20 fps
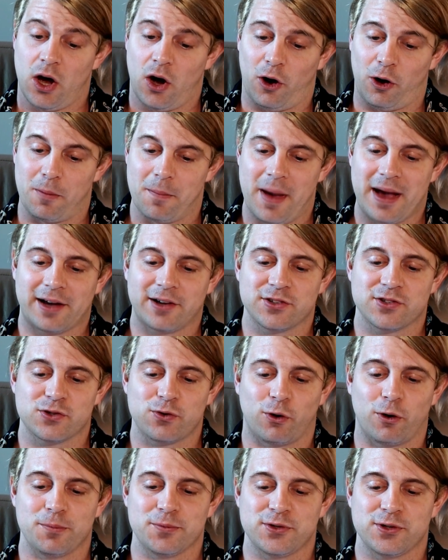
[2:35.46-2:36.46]
Our mega
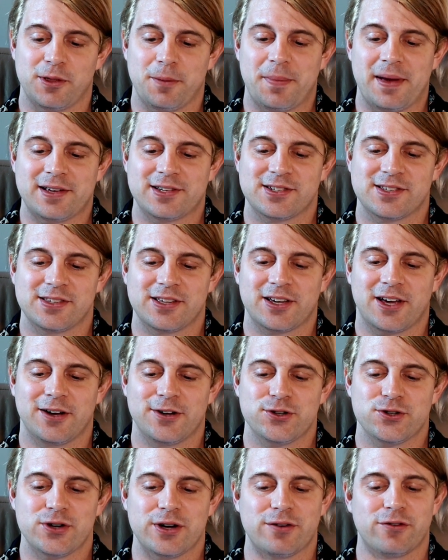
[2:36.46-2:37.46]
storms are the best in the
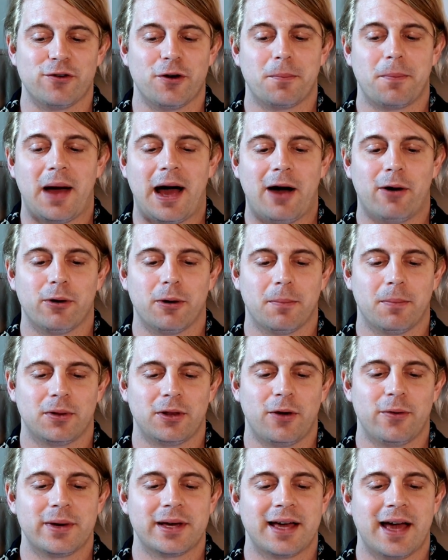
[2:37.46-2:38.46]
country for power
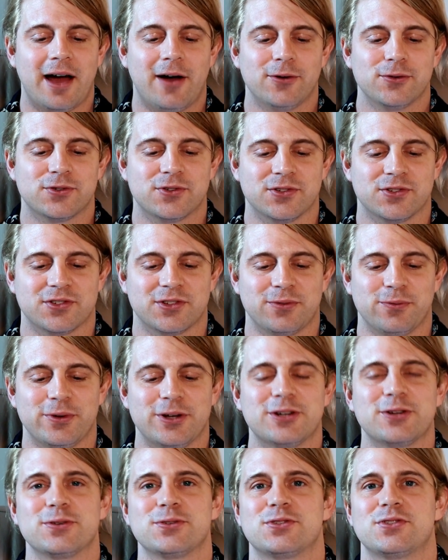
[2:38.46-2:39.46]
blowing houses and
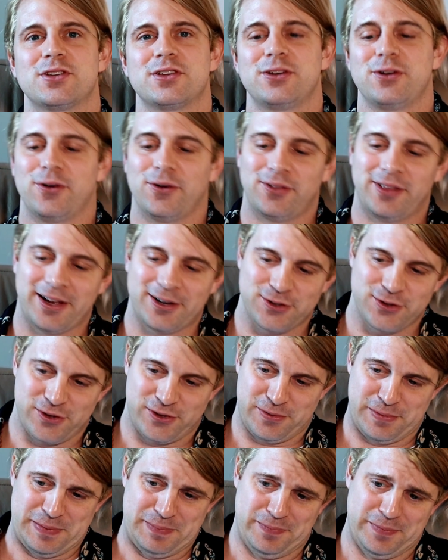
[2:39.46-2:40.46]
reducing your
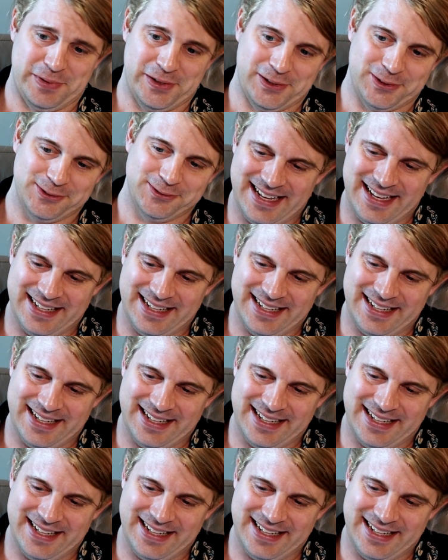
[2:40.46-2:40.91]
electric bill.